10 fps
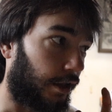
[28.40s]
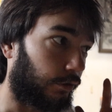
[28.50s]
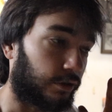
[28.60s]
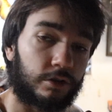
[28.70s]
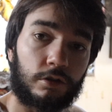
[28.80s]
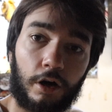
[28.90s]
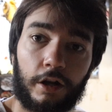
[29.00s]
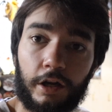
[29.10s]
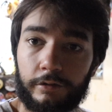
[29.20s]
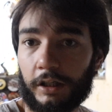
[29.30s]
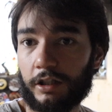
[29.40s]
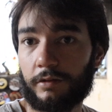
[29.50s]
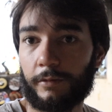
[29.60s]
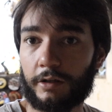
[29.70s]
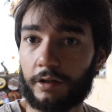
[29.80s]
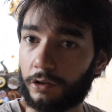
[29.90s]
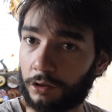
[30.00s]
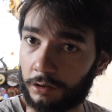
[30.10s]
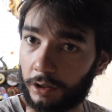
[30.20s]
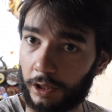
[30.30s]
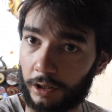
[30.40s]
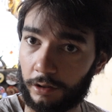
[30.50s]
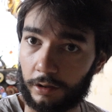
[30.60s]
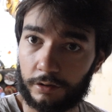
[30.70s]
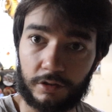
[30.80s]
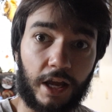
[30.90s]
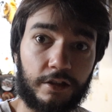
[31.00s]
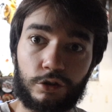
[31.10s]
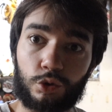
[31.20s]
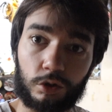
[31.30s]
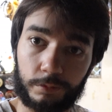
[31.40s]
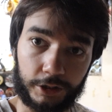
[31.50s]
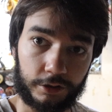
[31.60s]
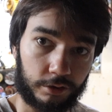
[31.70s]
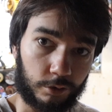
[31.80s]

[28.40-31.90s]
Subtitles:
there is not enough customization in standard drill bit